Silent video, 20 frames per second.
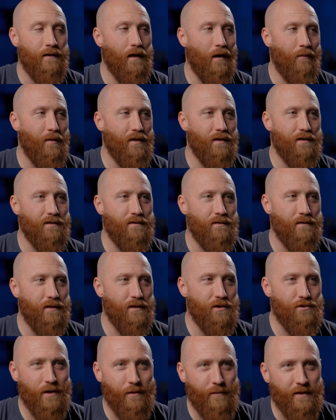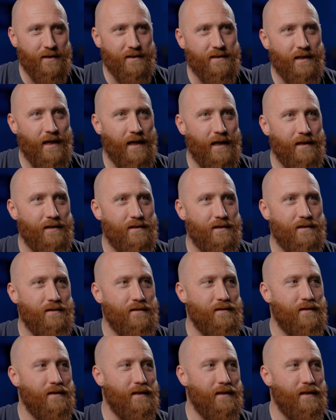I'm in the dreaming stage,